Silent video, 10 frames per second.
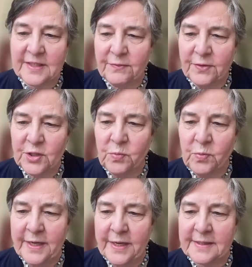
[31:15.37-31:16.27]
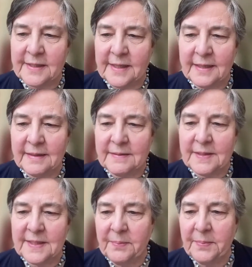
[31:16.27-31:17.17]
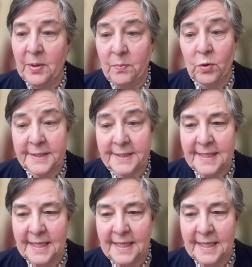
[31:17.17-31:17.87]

this. The first one is that somebody wants